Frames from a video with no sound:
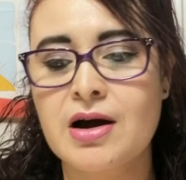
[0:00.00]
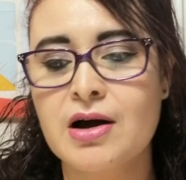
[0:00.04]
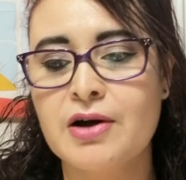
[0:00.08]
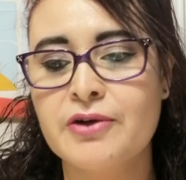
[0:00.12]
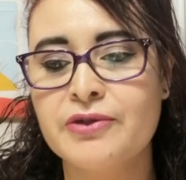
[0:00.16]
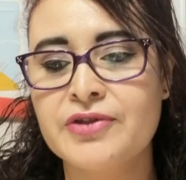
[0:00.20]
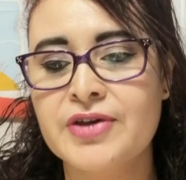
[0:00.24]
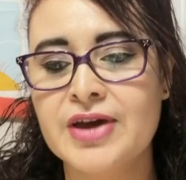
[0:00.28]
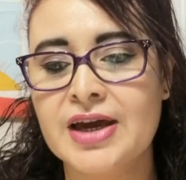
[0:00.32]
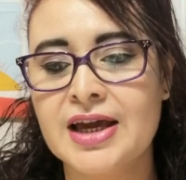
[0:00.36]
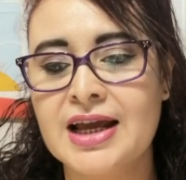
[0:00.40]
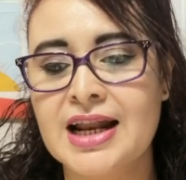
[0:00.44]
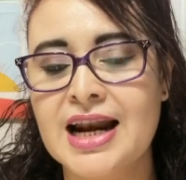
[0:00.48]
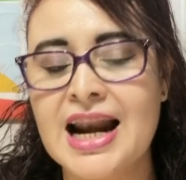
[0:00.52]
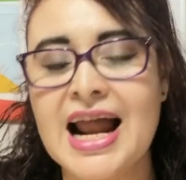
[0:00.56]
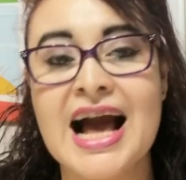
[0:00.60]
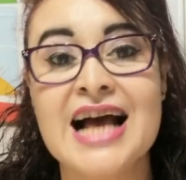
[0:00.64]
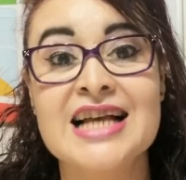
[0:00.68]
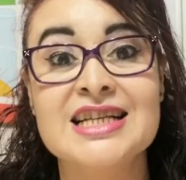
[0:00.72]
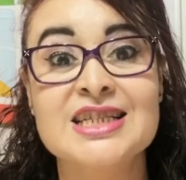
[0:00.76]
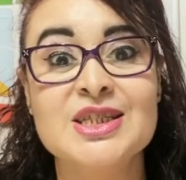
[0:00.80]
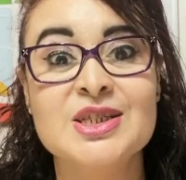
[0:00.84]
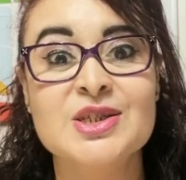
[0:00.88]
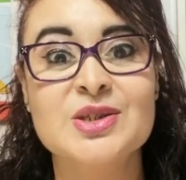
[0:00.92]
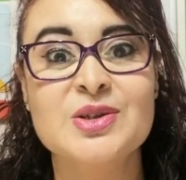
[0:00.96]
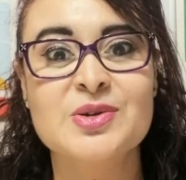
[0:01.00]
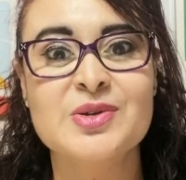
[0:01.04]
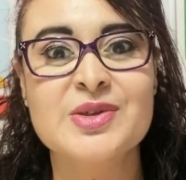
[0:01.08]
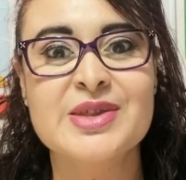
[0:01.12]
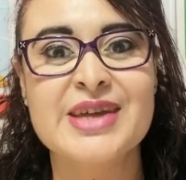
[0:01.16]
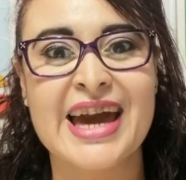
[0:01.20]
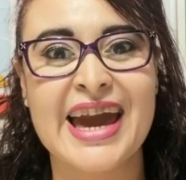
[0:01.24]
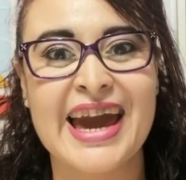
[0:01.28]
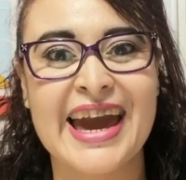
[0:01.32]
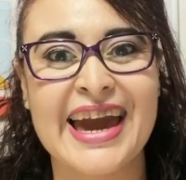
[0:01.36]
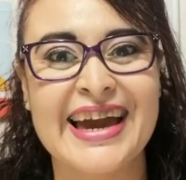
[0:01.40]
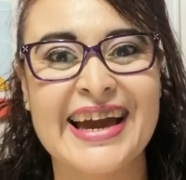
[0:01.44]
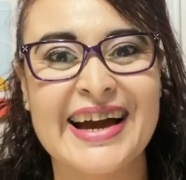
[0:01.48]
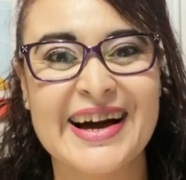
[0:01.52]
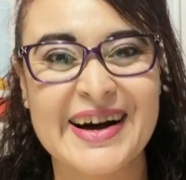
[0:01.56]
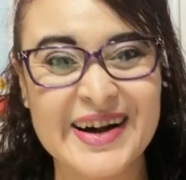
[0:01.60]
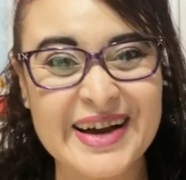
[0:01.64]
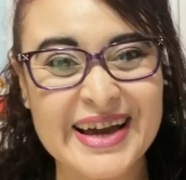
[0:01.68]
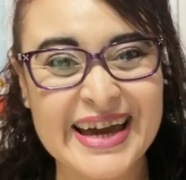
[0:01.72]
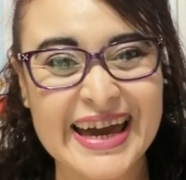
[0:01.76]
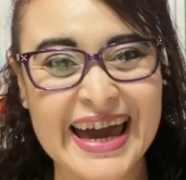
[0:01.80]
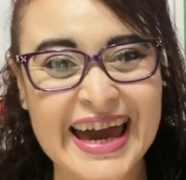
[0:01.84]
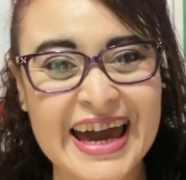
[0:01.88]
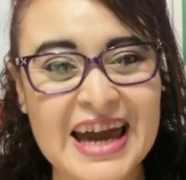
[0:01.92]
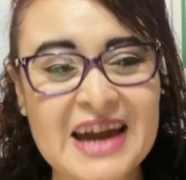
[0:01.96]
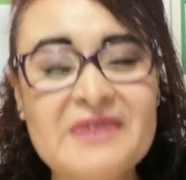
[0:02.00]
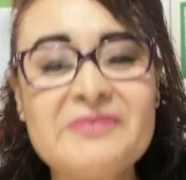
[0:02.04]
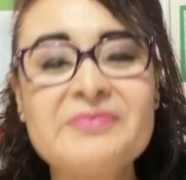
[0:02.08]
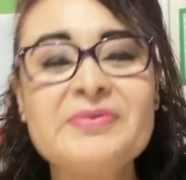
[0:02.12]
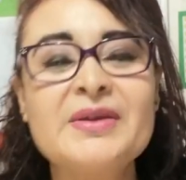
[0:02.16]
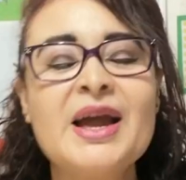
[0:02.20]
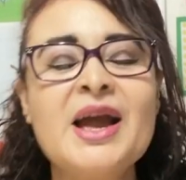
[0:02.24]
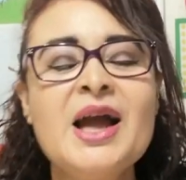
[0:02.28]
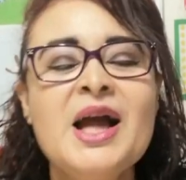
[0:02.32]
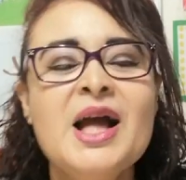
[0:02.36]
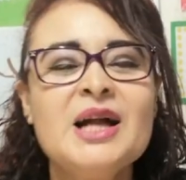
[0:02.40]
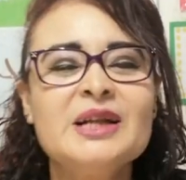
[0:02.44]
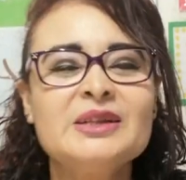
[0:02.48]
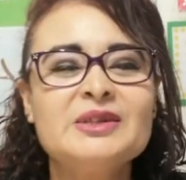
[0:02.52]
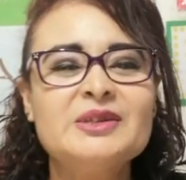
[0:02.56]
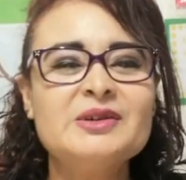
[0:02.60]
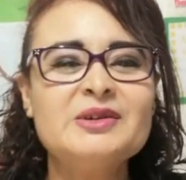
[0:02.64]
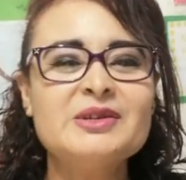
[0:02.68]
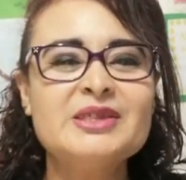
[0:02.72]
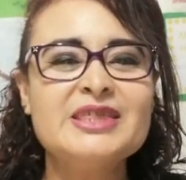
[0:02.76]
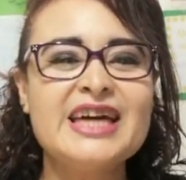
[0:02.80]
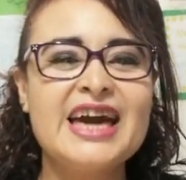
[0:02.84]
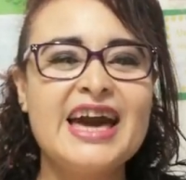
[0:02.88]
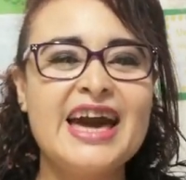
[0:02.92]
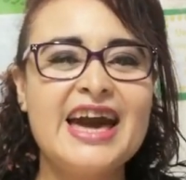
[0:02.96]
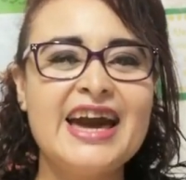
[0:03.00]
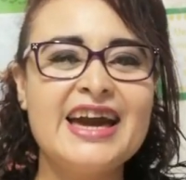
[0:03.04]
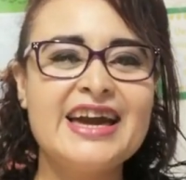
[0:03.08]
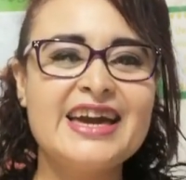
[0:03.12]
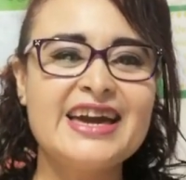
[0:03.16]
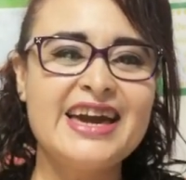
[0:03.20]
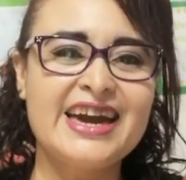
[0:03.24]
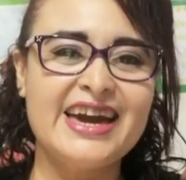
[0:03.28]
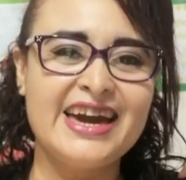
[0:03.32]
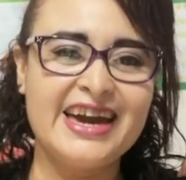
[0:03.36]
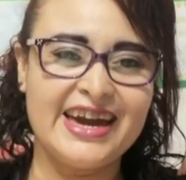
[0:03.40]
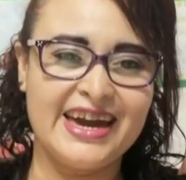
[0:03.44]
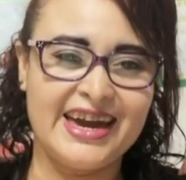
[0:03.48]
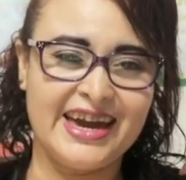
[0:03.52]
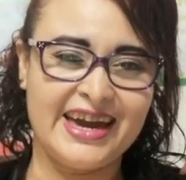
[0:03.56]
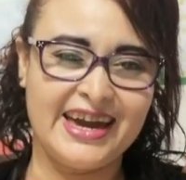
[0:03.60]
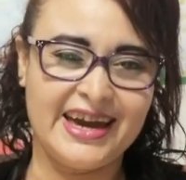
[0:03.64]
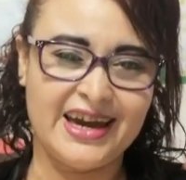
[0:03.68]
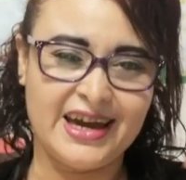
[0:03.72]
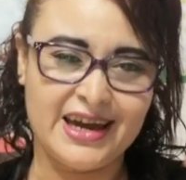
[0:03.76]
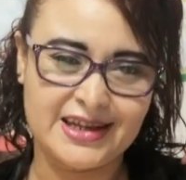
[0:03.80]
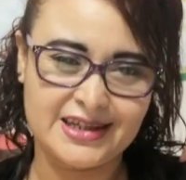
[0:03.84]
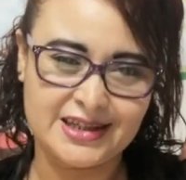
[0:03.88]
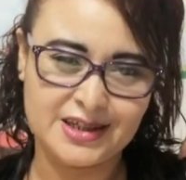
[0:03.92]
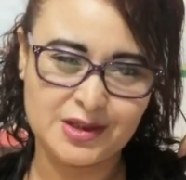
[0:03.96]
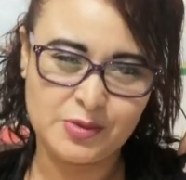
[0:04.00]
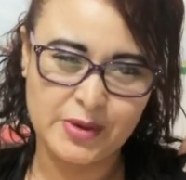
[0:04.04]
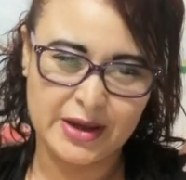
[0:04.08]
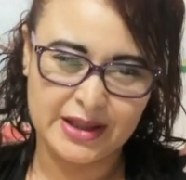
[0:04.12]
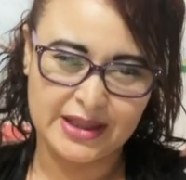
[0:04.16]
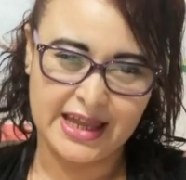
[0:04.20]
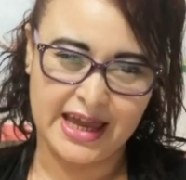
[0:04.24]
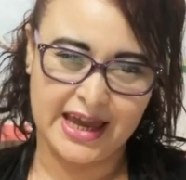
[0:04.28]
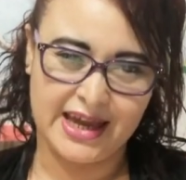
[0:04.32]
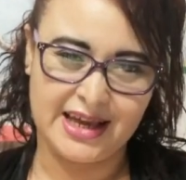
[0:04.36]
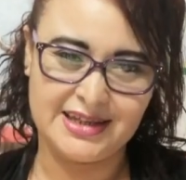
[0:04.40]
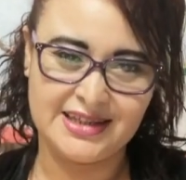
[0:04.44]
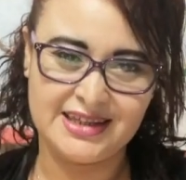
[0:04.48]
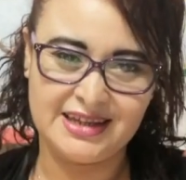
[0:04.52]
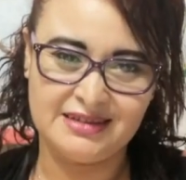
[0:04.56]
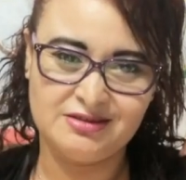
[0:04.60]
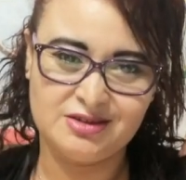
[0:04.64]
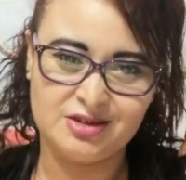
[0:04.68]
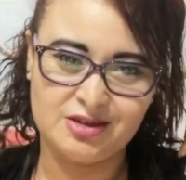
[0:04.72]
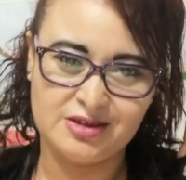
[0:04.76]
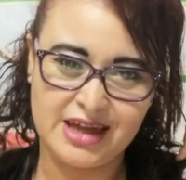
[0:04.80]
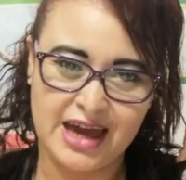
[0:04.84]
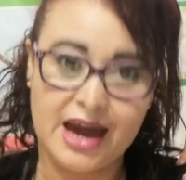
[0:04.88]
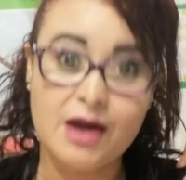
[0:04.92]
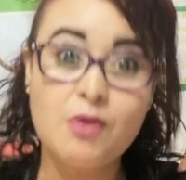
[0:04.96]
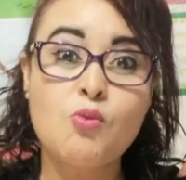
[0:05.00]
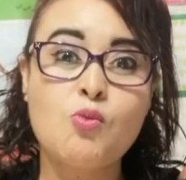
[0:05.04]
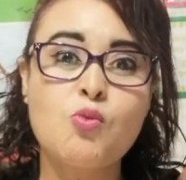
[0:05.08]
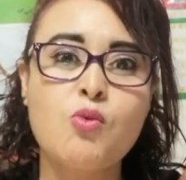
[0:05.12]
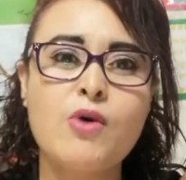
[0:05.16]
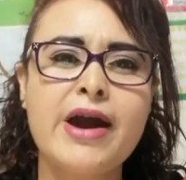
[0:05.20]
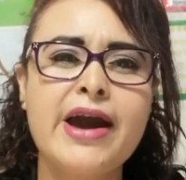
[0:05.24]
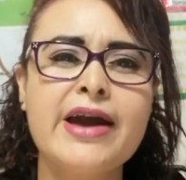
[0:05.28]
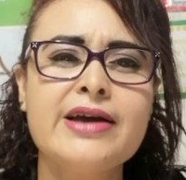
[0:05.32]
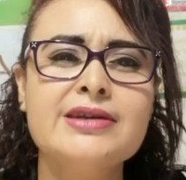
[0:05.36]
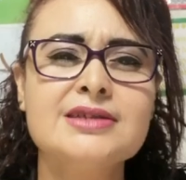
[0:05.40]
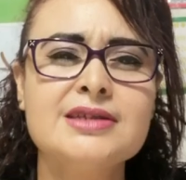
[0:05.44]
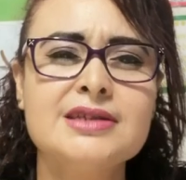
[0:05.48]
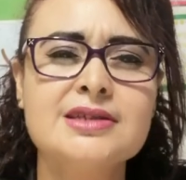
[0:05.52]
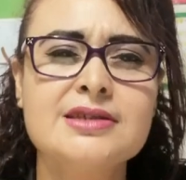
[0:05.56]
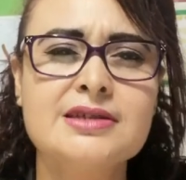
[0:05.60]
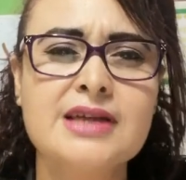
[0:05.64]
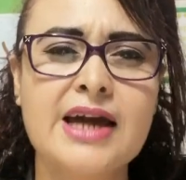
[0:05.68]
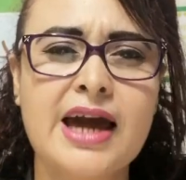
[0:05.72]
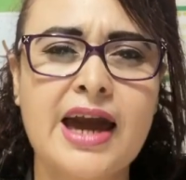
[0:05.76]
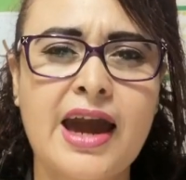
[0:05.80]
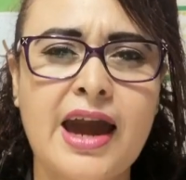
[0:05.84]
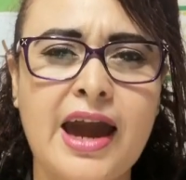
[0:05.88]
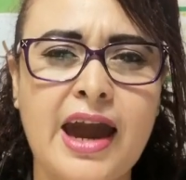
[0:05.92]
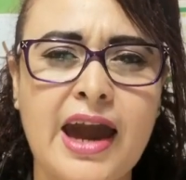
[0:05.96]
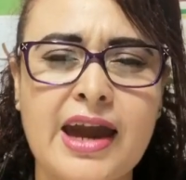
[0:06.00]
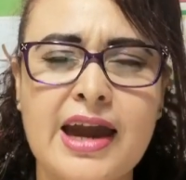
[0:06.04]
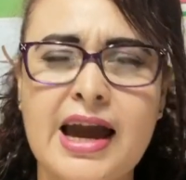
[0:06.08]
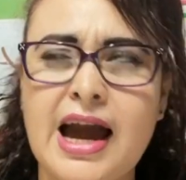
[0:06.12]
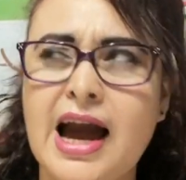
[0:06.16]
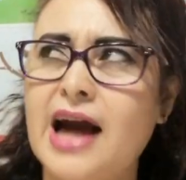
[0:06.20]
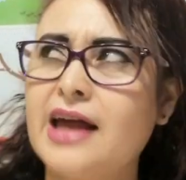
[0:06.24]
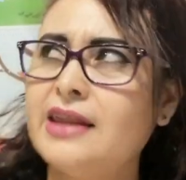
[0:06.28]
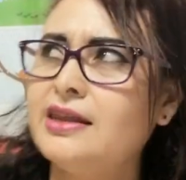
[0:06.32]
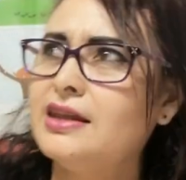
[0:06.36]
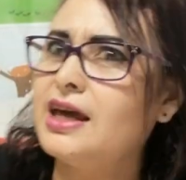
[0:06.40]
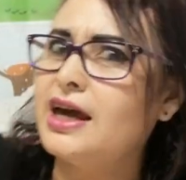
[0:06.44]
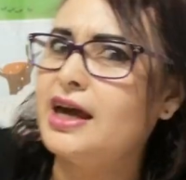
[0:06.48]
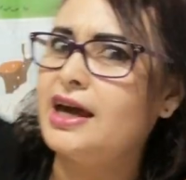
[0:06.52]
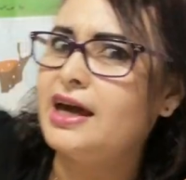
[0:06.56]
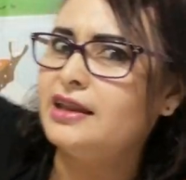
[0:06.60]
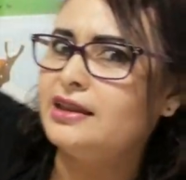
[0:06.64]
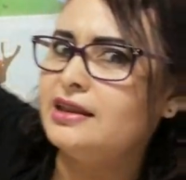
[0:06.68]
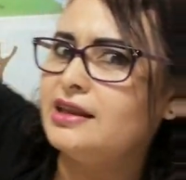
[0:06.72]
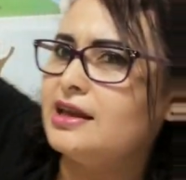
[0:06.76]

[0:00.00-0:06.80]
of the class today, okay? Today is, what day is it today? Wednesday, and it